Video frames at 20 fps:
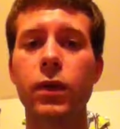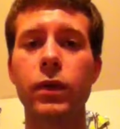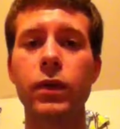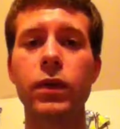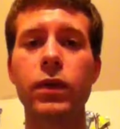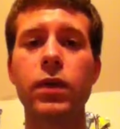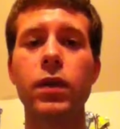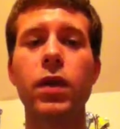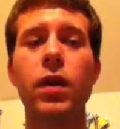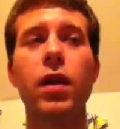
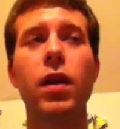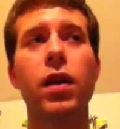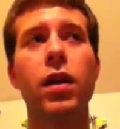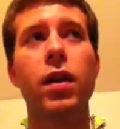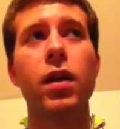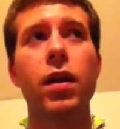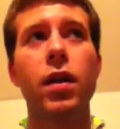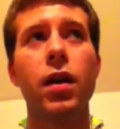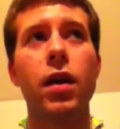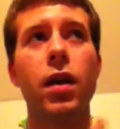old.
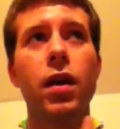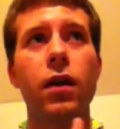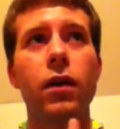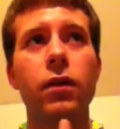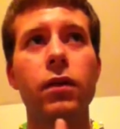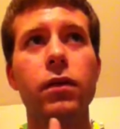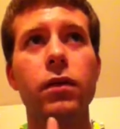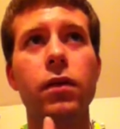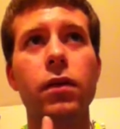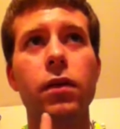
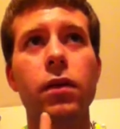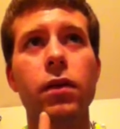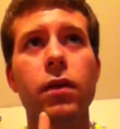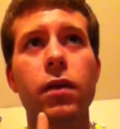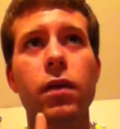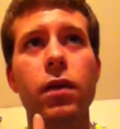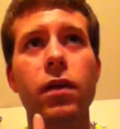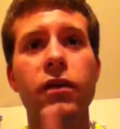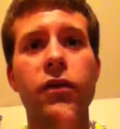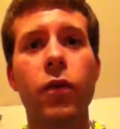Now,
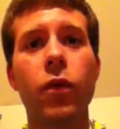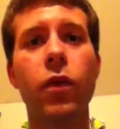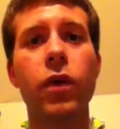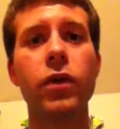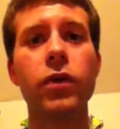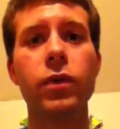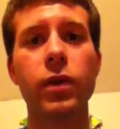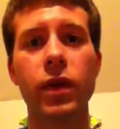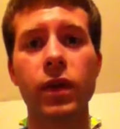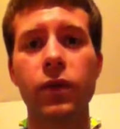the 4
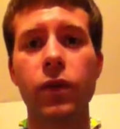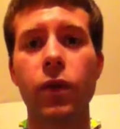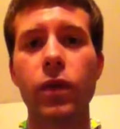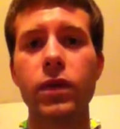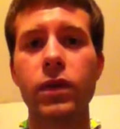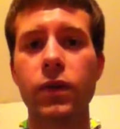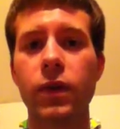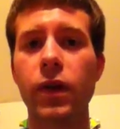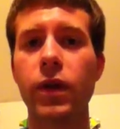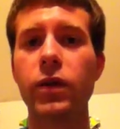and 24
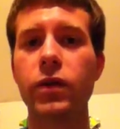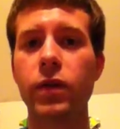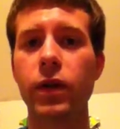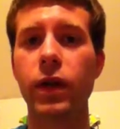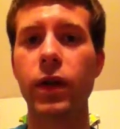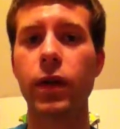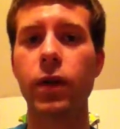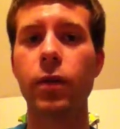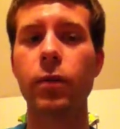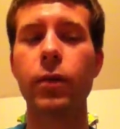is a very
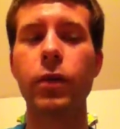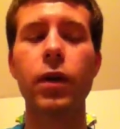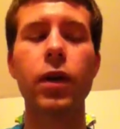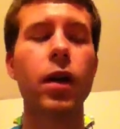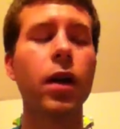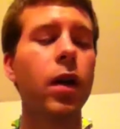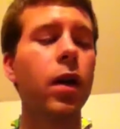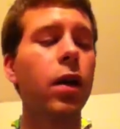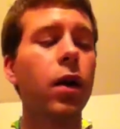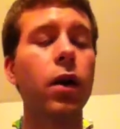tricky number,
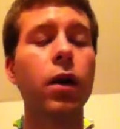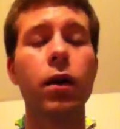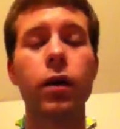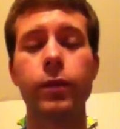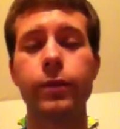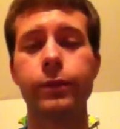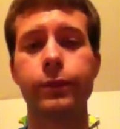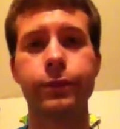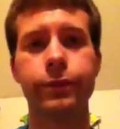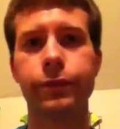
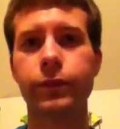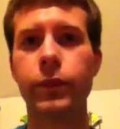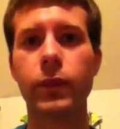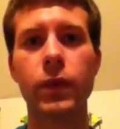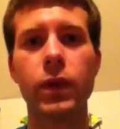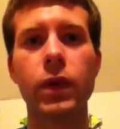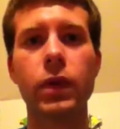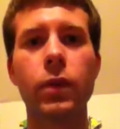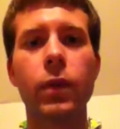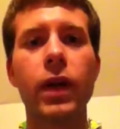or
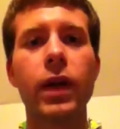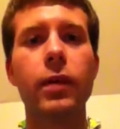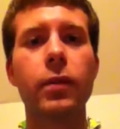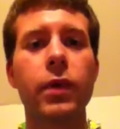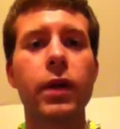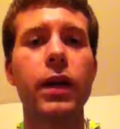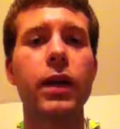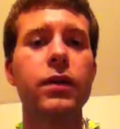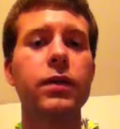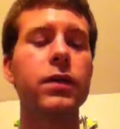way to
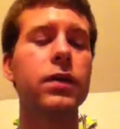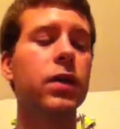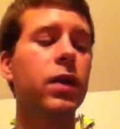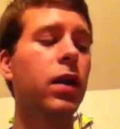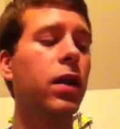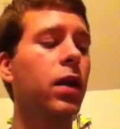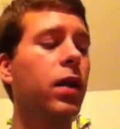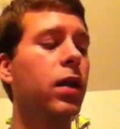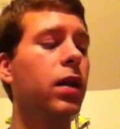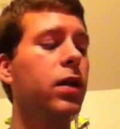pronounce.
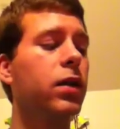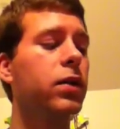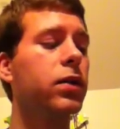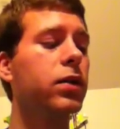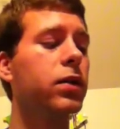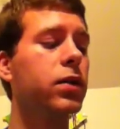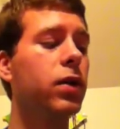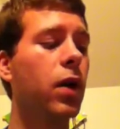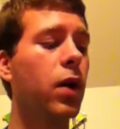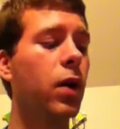
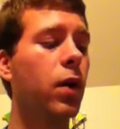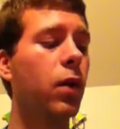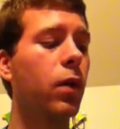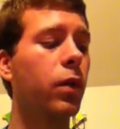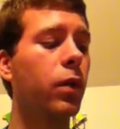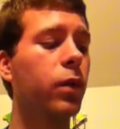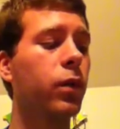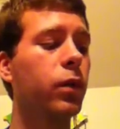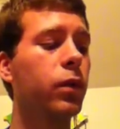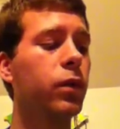
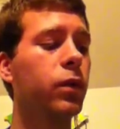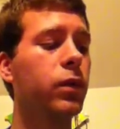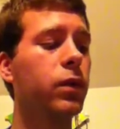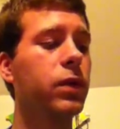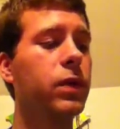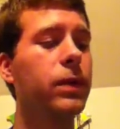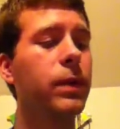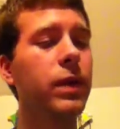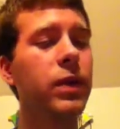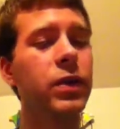So,
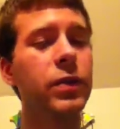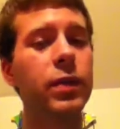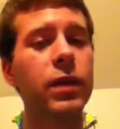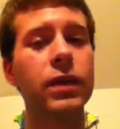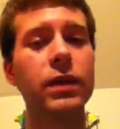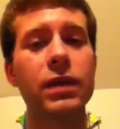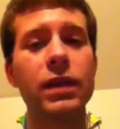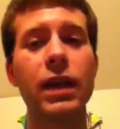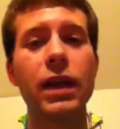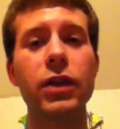Swedish
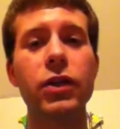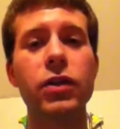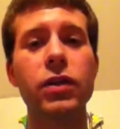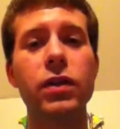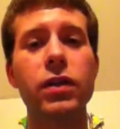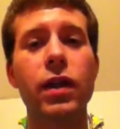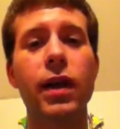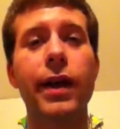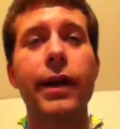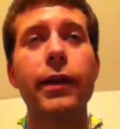
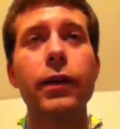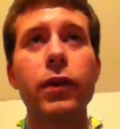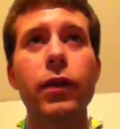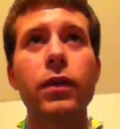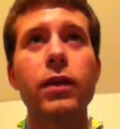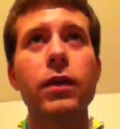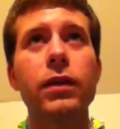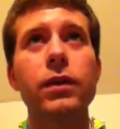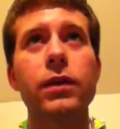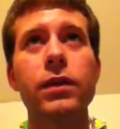pronunciation, I
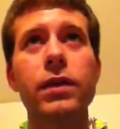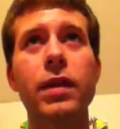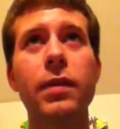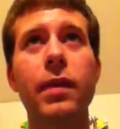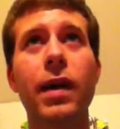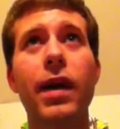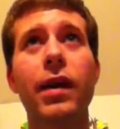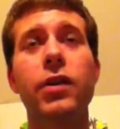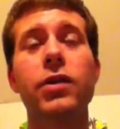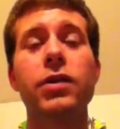learned a little
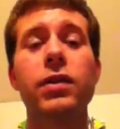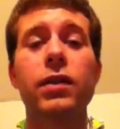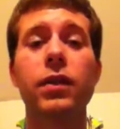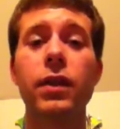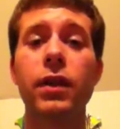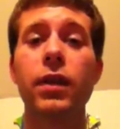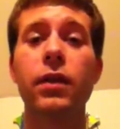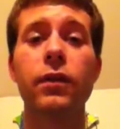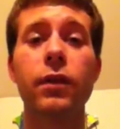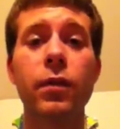tip actually
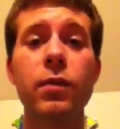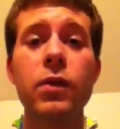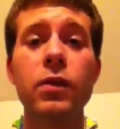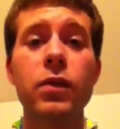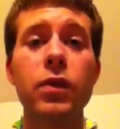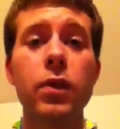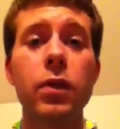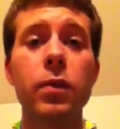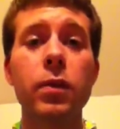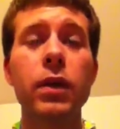on here from
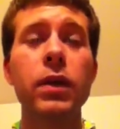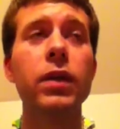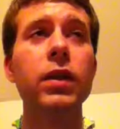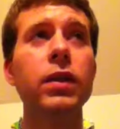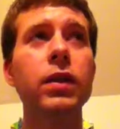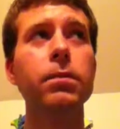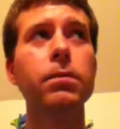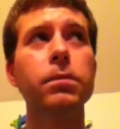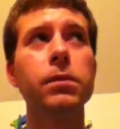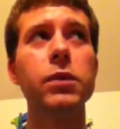YouTube.
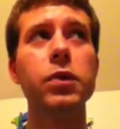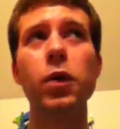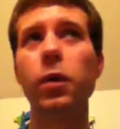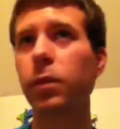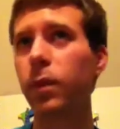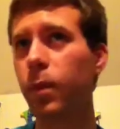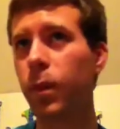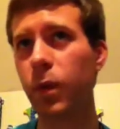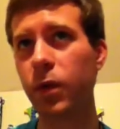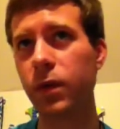
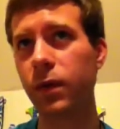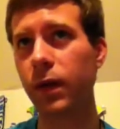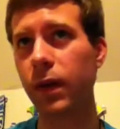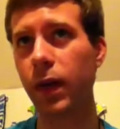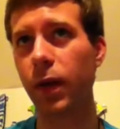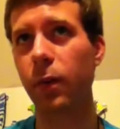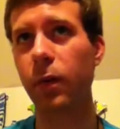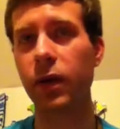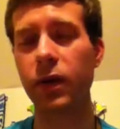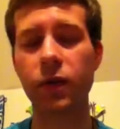Don't remember which
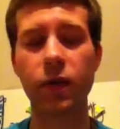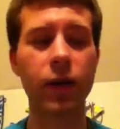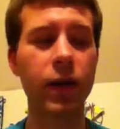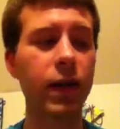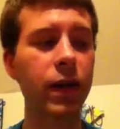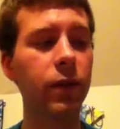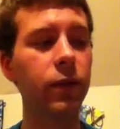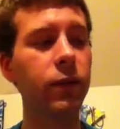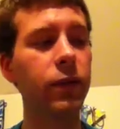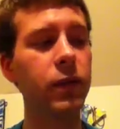video, but it's
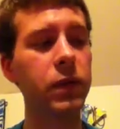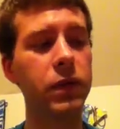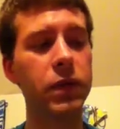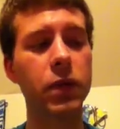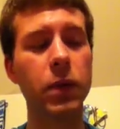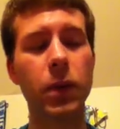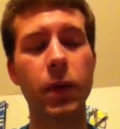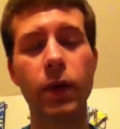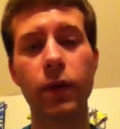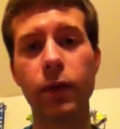very helpful,
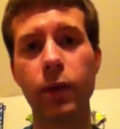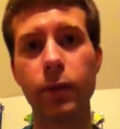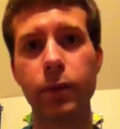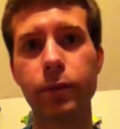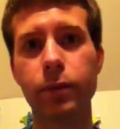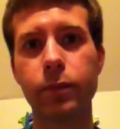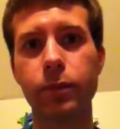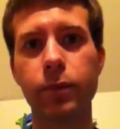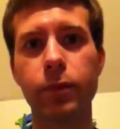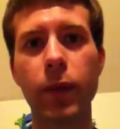so whoever
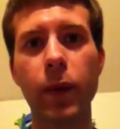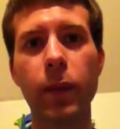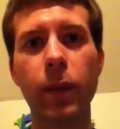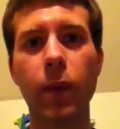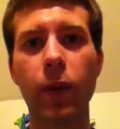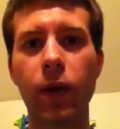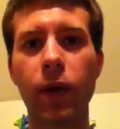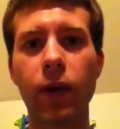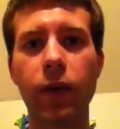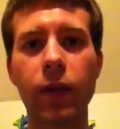
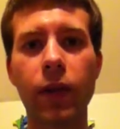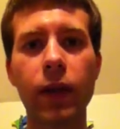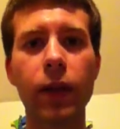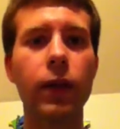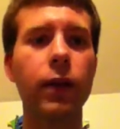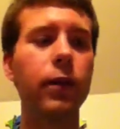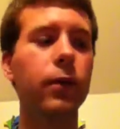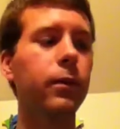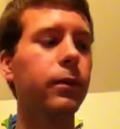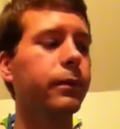uploaded it,
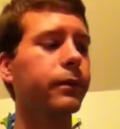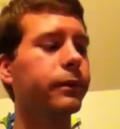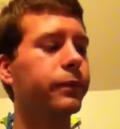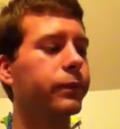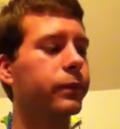thank you.